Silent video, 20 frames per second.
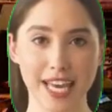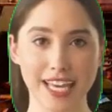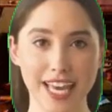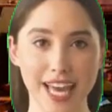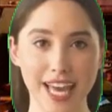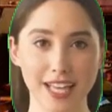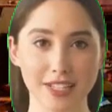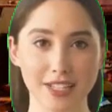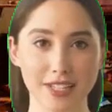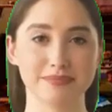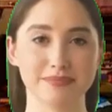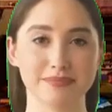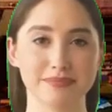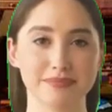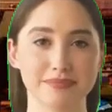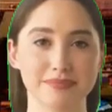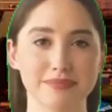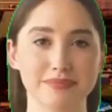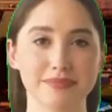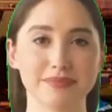house above a
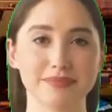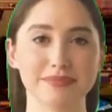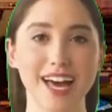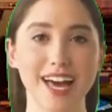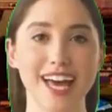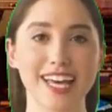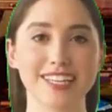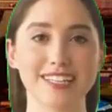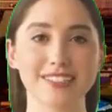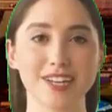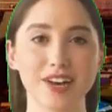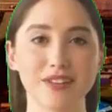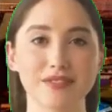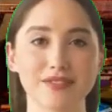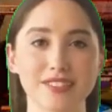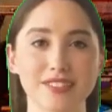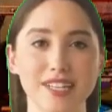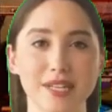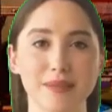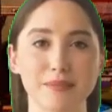sports bar located
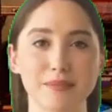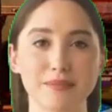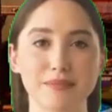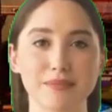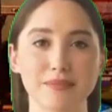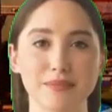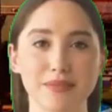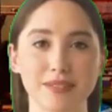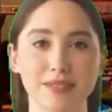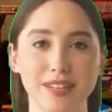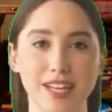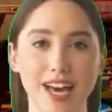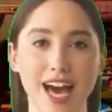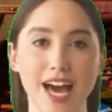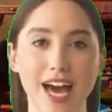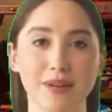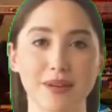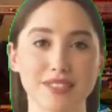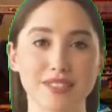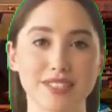in a prime location in
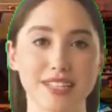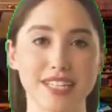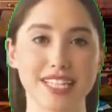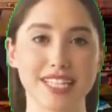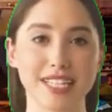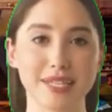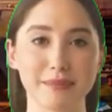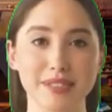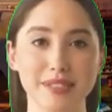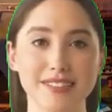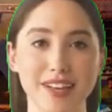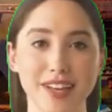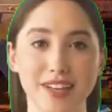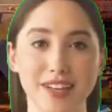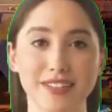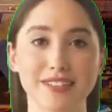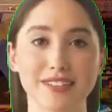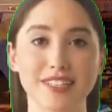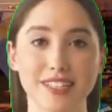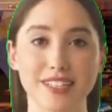Pattaya.
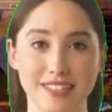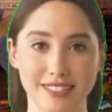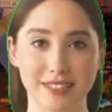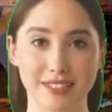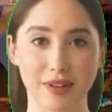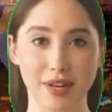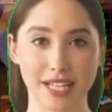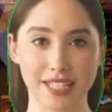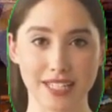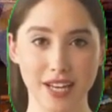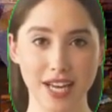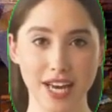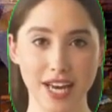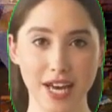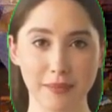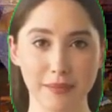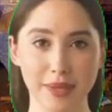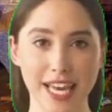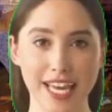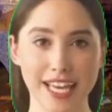My room was clean and
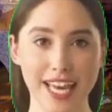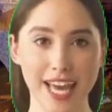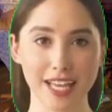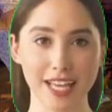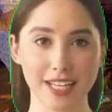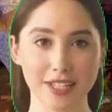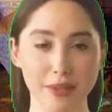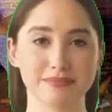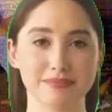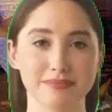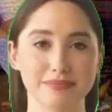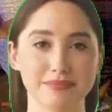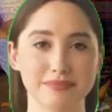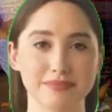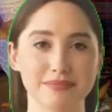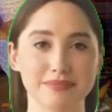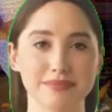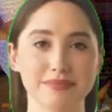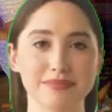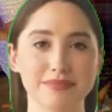spacious with a
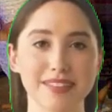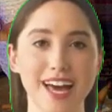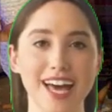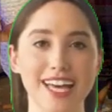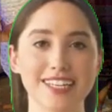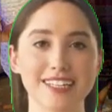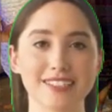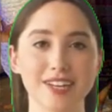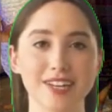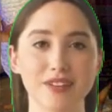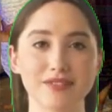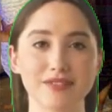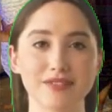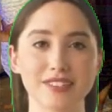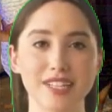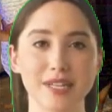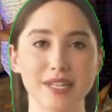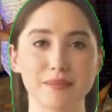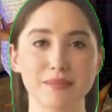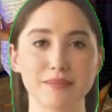comfortable bed, small
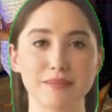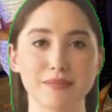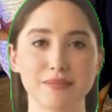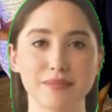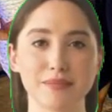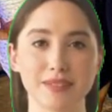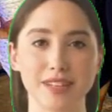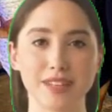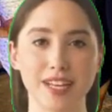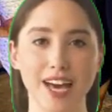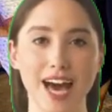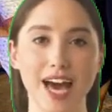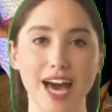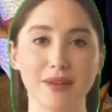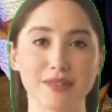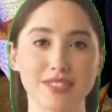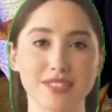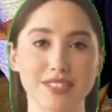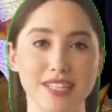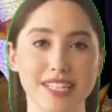fridge,
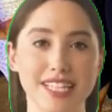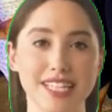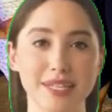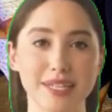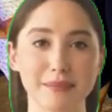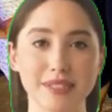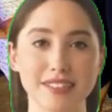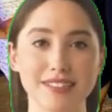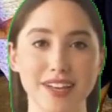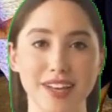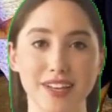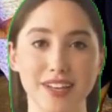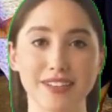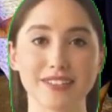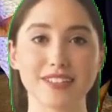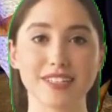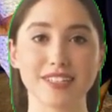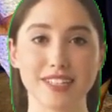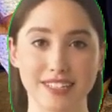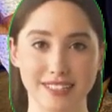microwave, efficient air
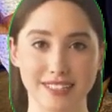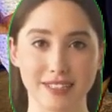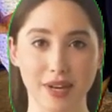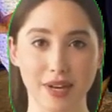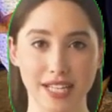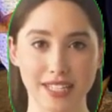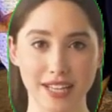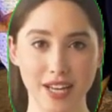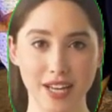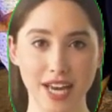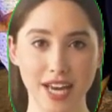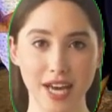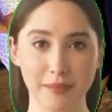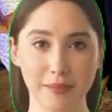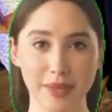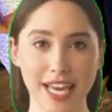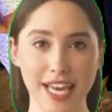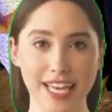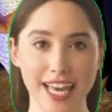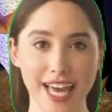conditioning and safety
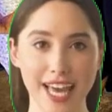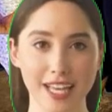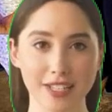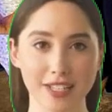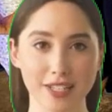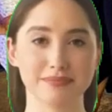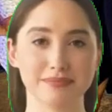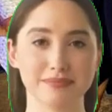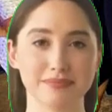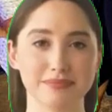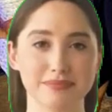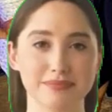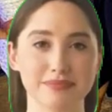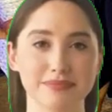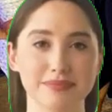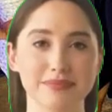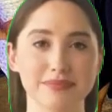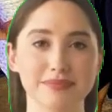deposit box.